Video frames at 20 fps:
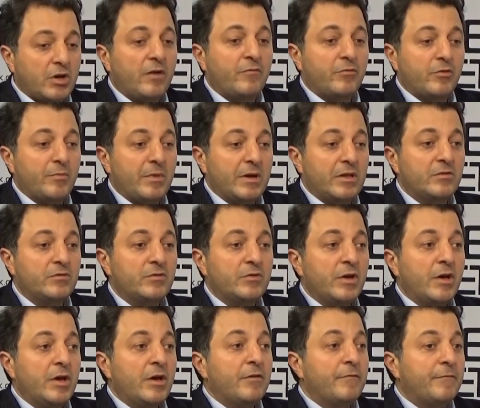government
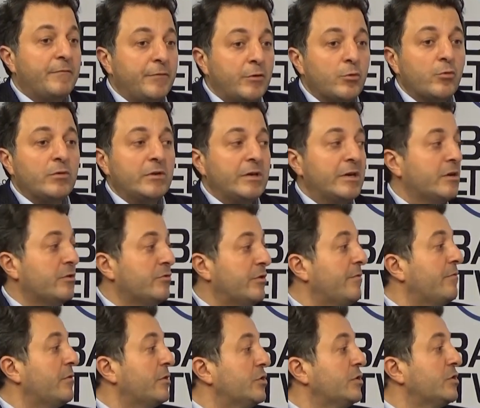fueling
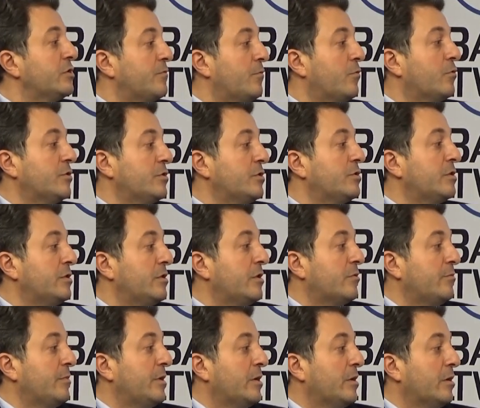revanchist forces in
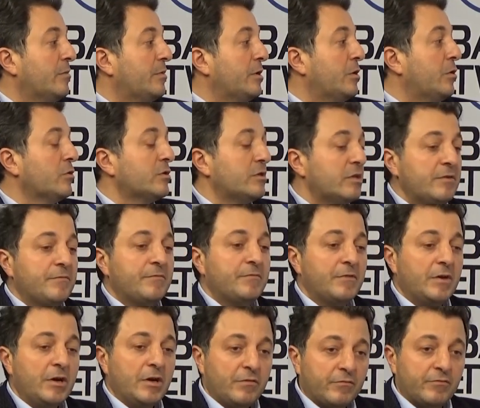Armenia. Because
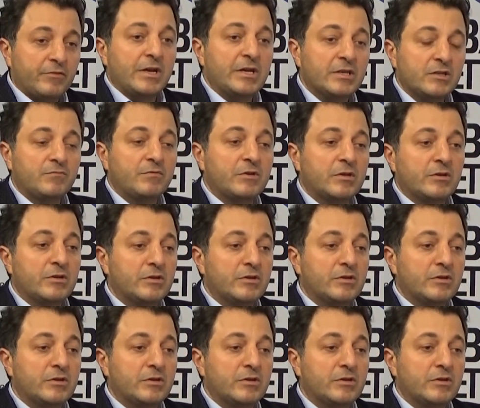if France will